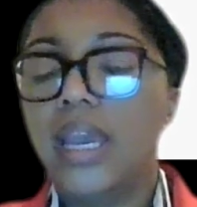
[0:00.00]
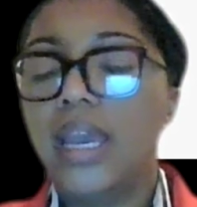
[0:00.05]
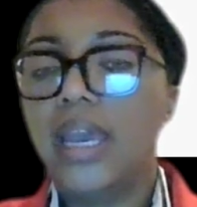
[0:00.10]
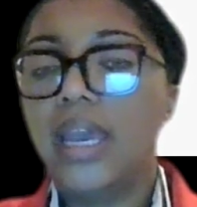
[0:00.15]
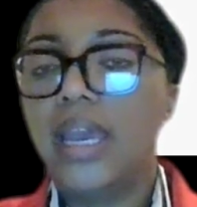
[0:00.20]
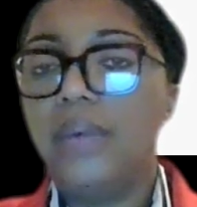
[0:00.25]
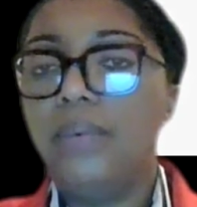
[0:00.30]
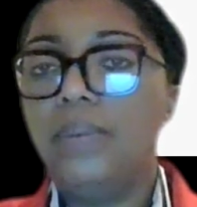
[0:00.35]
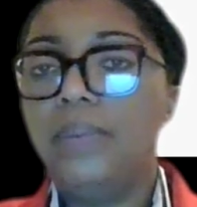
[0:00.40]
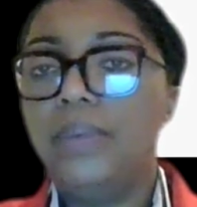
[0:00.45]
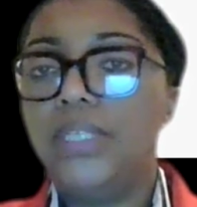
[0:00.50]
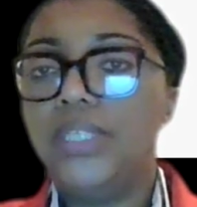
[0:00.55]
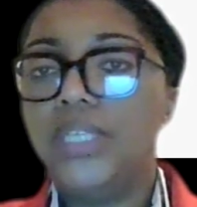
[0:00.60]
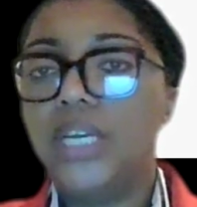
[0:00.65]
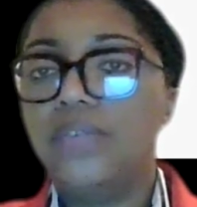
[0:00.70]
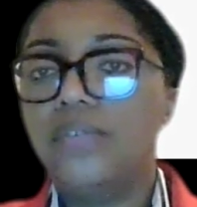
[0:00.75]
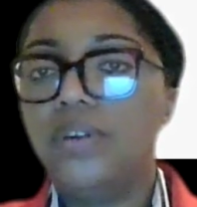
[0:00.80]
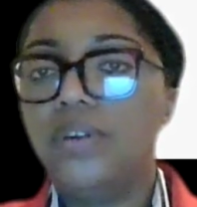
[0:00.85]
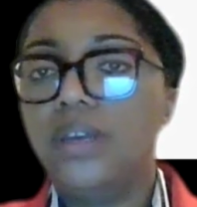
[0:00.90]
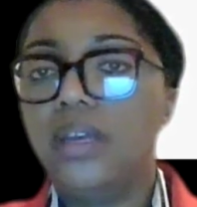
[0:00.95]
And when we
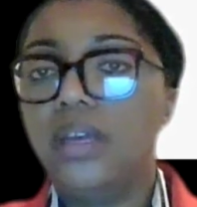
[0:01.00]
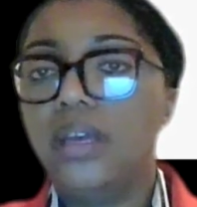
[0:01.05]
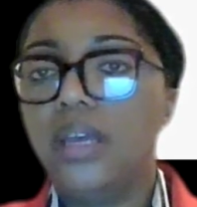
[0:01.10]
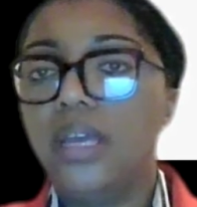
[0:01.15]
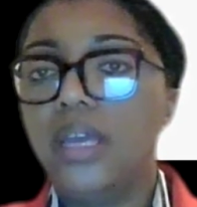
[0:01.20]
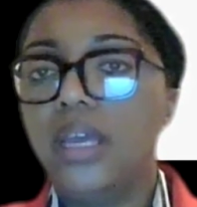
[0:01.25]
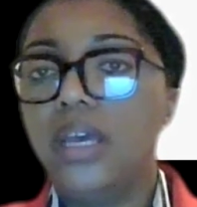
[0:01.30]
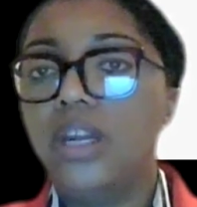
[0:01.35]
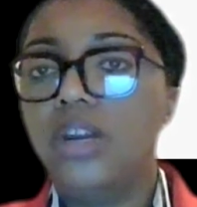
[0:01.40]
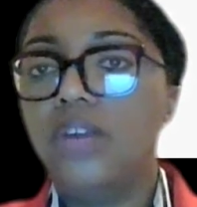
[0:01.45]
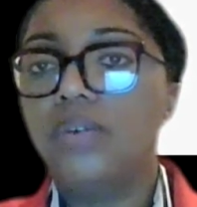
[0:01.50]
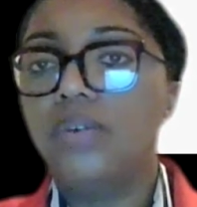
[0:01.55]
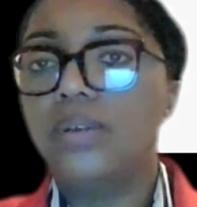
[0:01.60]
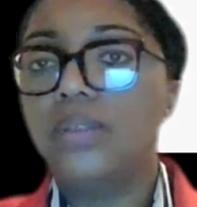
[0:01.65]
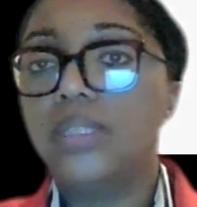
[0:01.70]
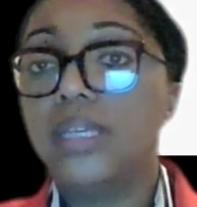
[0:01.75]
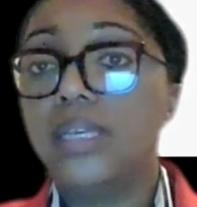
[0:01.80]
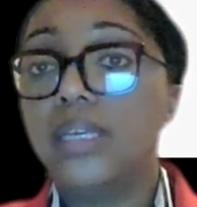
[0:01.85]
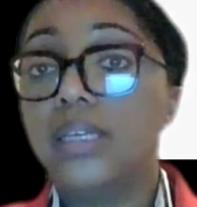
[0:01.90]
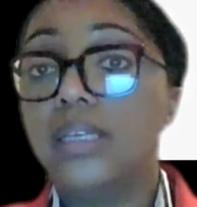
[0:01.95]
check for
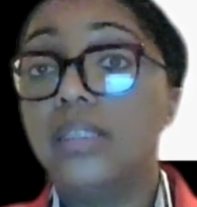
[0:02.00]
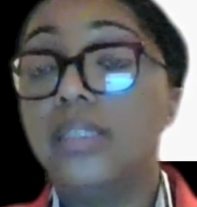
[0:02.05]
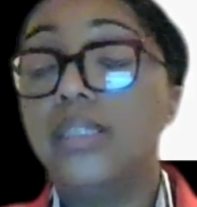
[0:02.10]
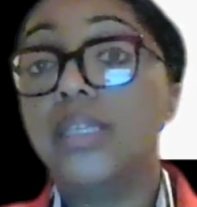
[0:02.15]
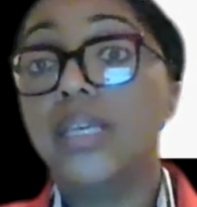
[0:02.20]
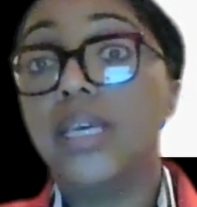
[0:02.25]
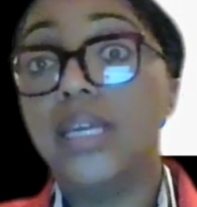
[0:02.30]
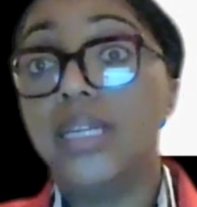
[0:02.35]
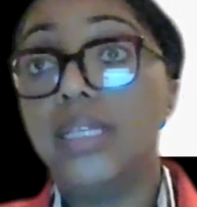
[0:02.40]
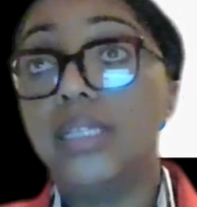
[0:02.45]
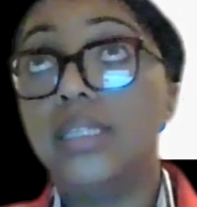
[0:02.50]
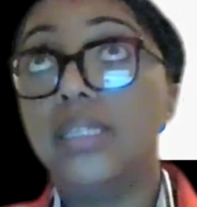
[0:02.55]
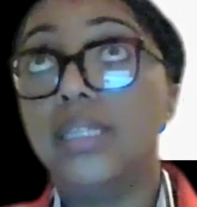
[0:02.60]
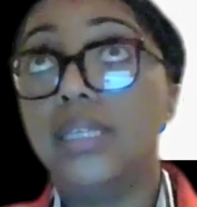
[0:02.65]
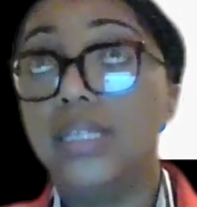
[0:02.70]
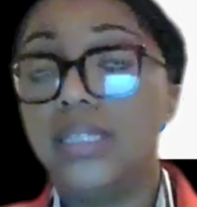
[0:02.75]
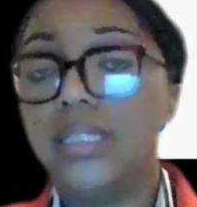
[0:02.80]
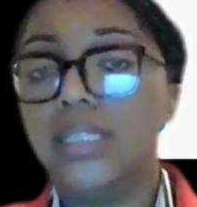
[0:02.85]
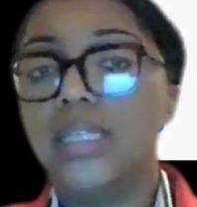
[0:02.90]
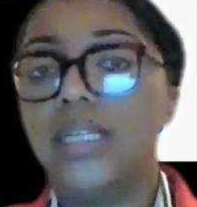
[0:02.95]

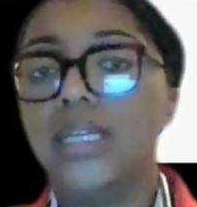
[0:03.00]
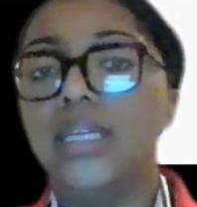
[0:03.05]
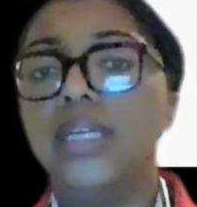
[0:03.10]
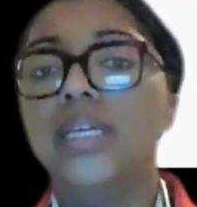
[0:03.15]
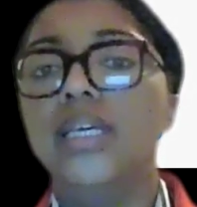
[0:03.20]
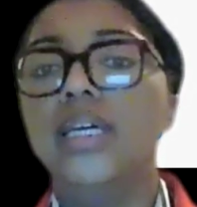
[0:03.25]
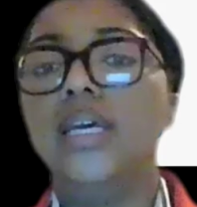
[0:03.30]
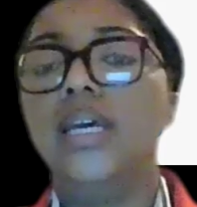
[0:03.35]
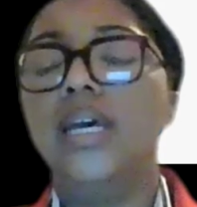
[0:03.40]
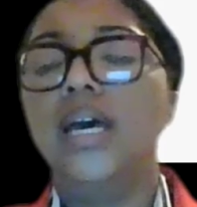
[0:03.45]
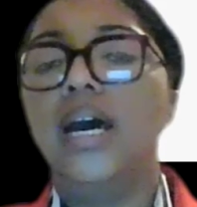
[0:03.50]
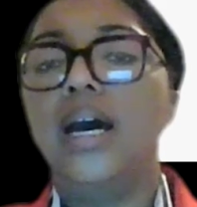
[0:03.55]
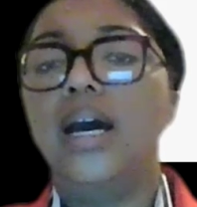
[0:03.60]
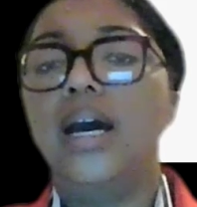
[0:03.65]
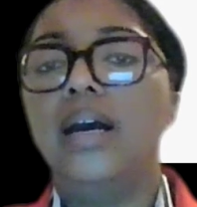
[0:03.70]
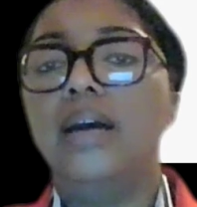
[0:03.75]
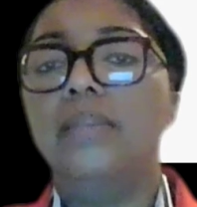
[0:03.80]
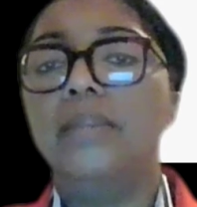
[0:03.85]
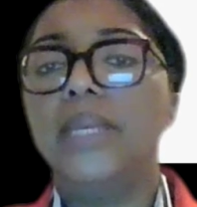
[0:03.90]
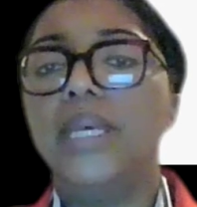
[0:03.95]
heteroscedasticity,
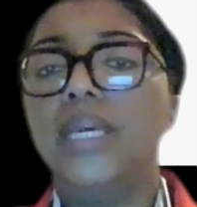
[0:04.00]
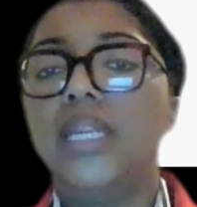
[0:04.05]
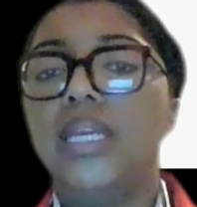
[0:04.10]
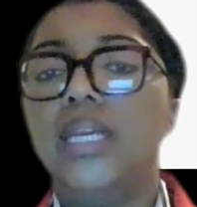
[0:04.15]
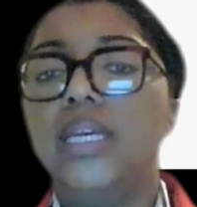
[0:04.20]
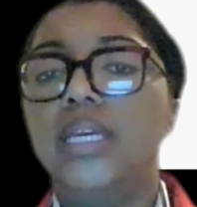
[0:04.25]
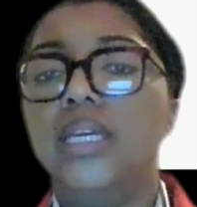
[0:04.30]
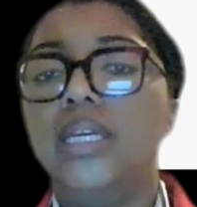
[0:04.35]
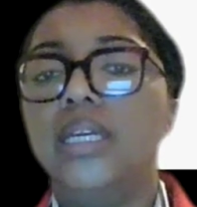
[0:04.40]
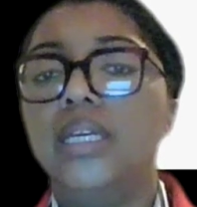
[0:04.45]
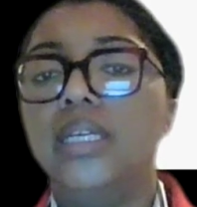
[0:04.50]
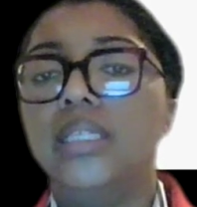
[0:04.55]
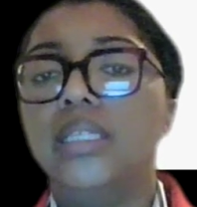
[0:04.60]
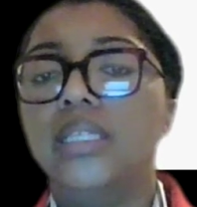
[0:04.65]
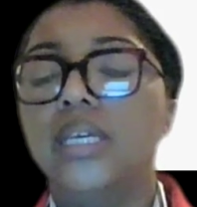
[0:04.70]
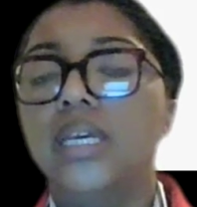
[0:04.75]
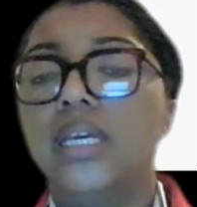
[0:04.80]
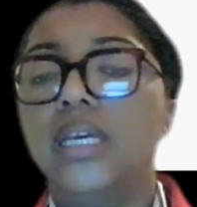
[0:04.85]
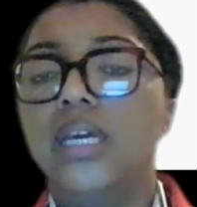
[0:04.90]
it is